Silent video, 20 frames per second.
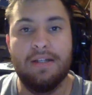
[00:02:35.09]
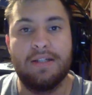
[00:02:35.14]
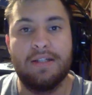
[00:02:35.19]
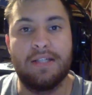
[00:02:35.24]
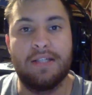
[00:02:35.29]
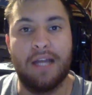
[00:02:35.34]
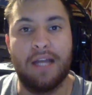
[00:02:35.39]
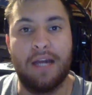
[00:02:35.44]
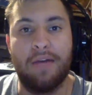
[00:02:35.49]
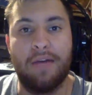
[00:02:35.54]

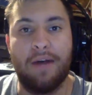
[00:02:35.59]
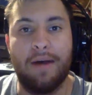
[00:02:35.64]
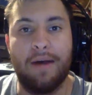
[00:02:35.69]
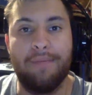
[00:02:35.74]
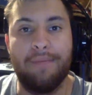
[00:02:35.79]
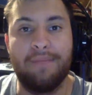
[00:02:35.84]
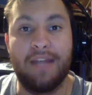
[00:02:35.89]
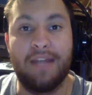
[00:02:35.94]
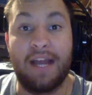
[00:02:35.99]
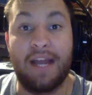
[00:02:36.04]
So
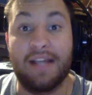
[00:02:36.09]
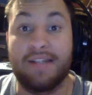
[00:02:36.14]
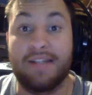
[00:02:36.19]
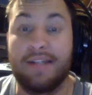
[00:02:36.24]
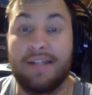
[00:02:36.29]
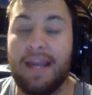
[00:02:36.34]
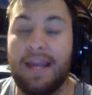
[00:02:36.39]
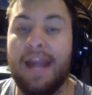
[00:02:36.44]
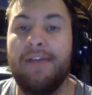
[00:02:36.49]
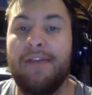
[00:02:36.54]
um yeah.
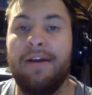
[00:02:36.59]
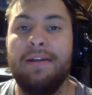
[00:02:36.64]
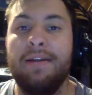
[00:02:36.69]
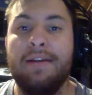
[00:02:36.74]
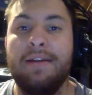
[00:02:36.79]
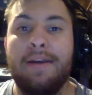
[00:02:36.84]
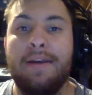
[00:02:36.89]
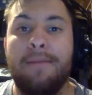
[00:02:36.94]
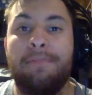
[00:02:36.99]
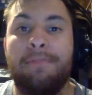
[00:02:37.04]
So anyway.
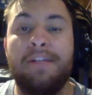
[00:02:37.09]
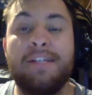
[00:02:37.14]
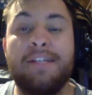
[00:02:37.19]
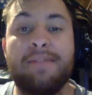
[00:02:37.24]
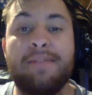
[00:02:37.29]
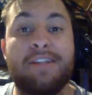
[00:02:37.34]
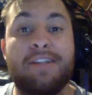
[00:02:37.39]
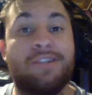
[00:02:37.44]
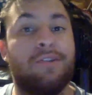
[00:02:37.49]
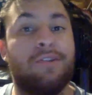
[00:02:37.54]

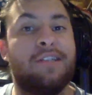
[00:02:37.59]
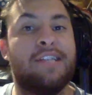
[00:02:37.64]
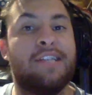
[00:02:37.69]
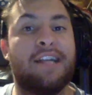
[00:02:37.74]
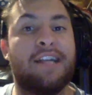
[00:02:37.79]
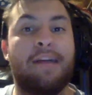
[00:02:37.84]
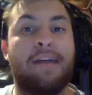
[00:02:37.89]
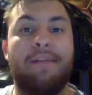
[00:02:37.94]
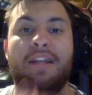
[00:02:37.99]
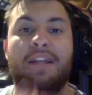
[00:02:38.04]
Please make sure you
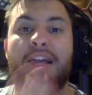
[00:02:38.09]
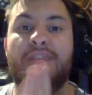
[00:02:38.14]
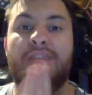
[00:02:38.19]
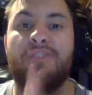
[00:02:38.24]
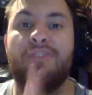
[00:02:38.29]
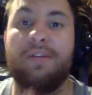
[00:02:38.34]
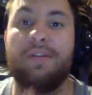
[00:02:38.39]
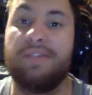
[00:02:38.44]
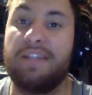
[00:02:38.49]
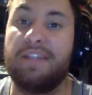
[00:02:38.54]
check out my live
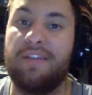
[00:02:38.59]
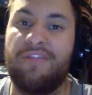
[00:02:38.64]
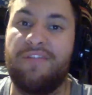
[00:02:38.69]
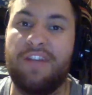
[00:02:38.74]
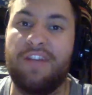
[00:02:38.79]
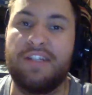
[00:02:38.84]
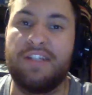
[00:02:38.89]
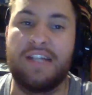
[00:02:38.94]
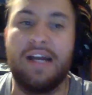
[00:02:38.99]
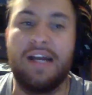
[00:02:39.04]
streams in the
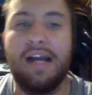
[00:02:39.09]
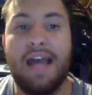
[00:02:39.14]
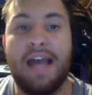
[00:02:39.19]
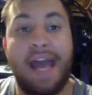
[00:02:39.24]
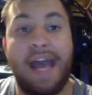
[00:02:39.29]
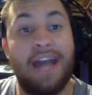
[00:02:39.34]
future.